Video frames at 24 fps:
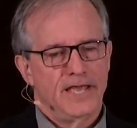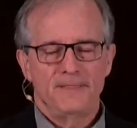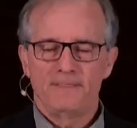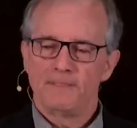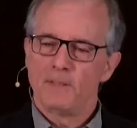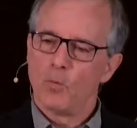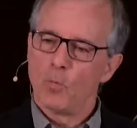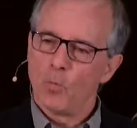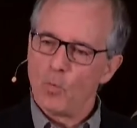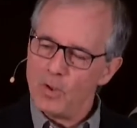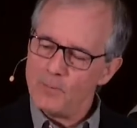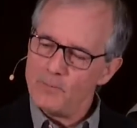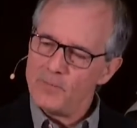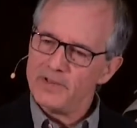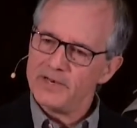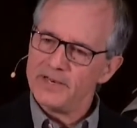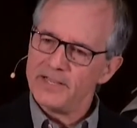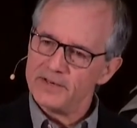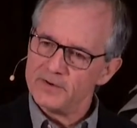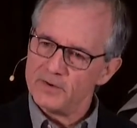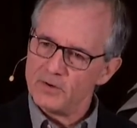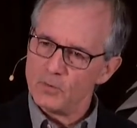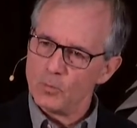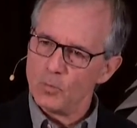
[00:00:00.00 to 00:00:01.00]
And the
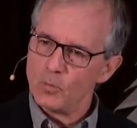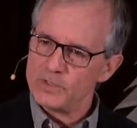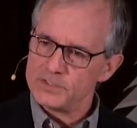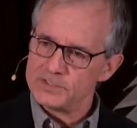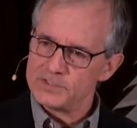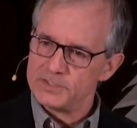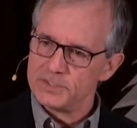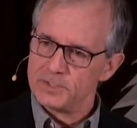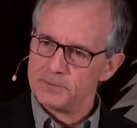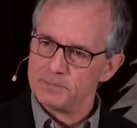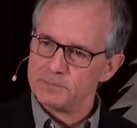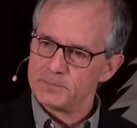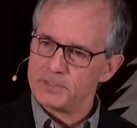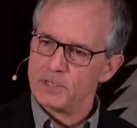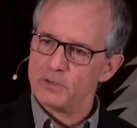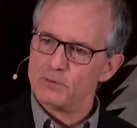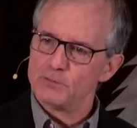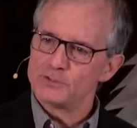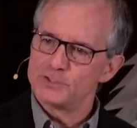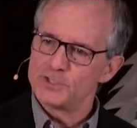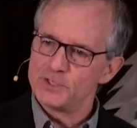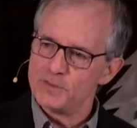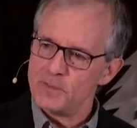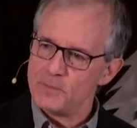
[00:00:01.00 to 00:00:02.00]
woman in her wisdom
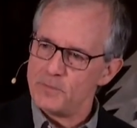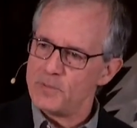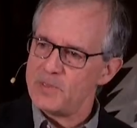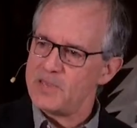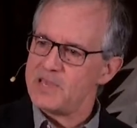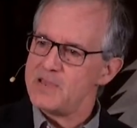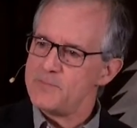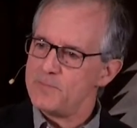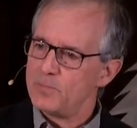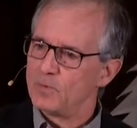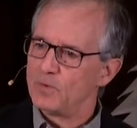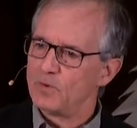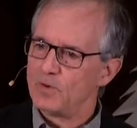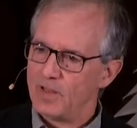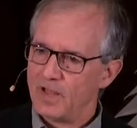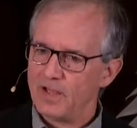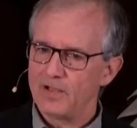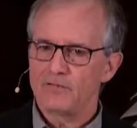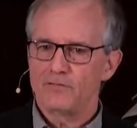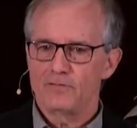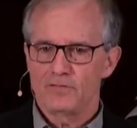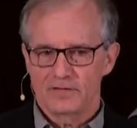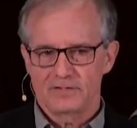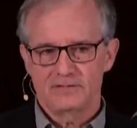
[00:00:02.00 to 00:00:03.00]
goes to the people
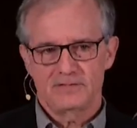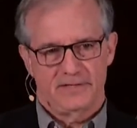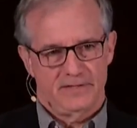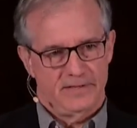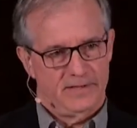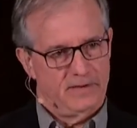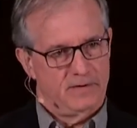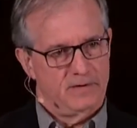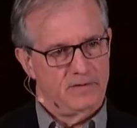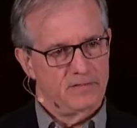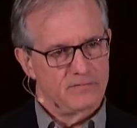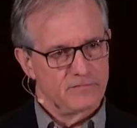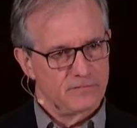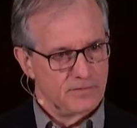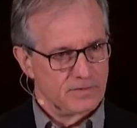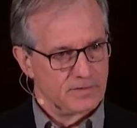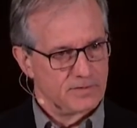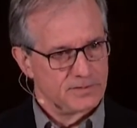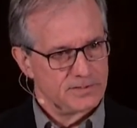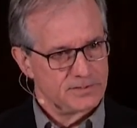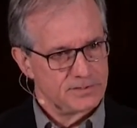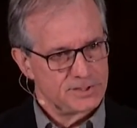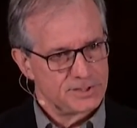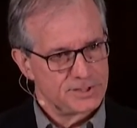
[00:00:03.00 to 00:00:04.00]
of the town and the
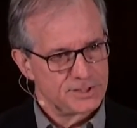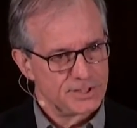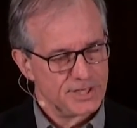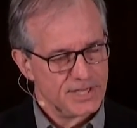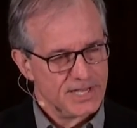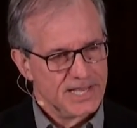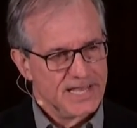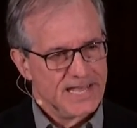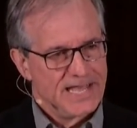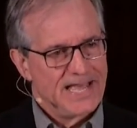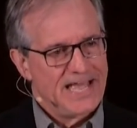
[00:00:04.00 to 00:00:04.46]
village,